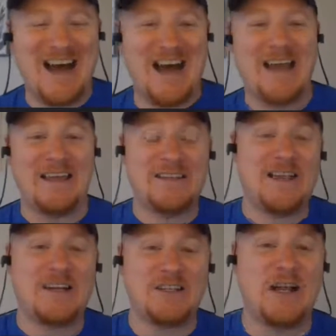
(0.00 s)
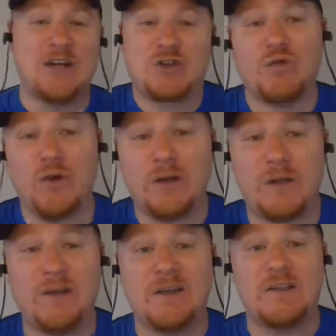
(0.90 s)
he's actually not a true rookie
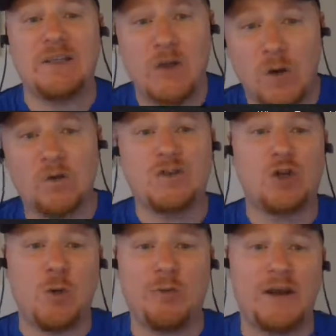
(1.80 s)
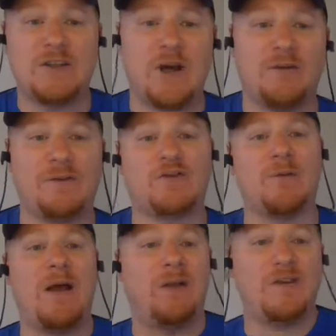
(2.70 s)
because he knows Joe Brady's offense from
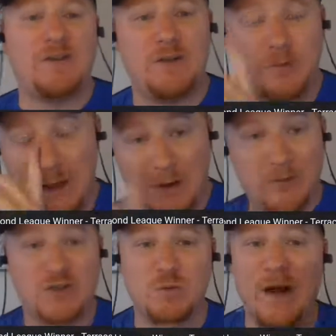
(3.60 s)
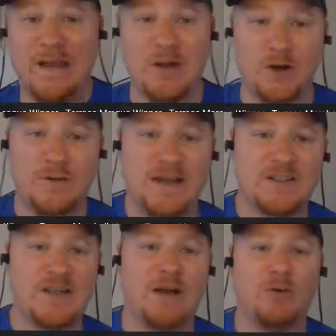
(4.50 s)
LSU, which is why he earned that
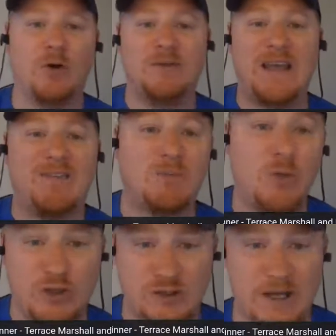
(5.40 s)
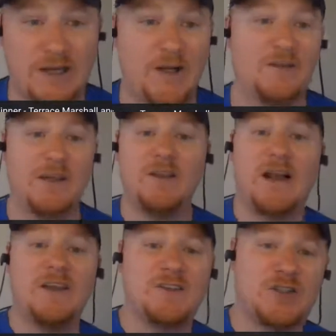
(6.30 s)
slot role, and David Moore just got cut. The other guy
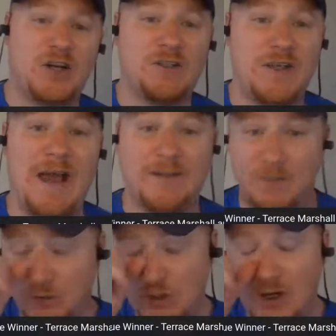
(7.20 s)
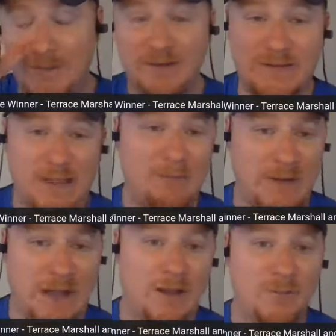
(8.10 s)
is Desean Jackson. We're talking about deep
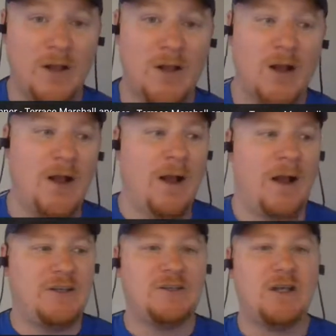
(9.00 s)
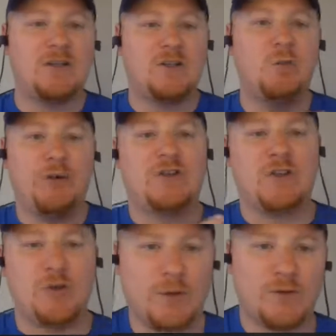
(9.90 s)
name. I just think 2 +
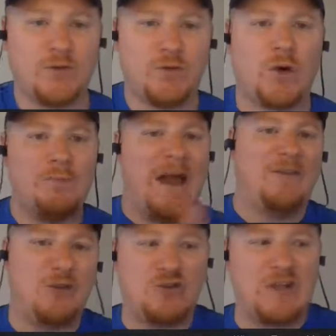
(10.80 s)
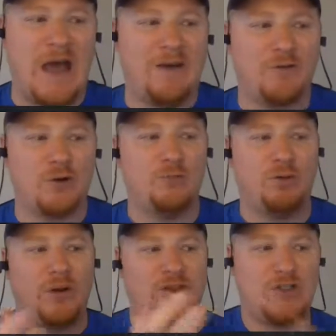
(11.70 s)
2 = 4. Matthew Stafford
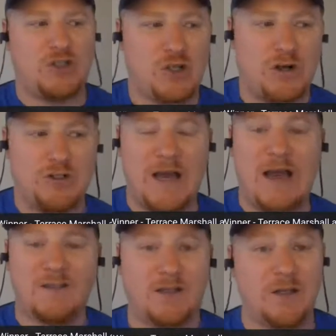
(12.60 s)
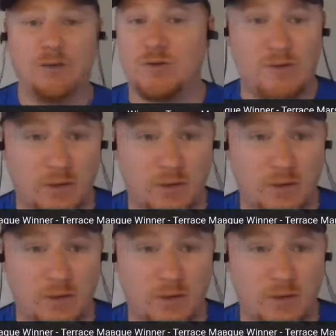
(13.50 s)
plus Desean Jackson equals,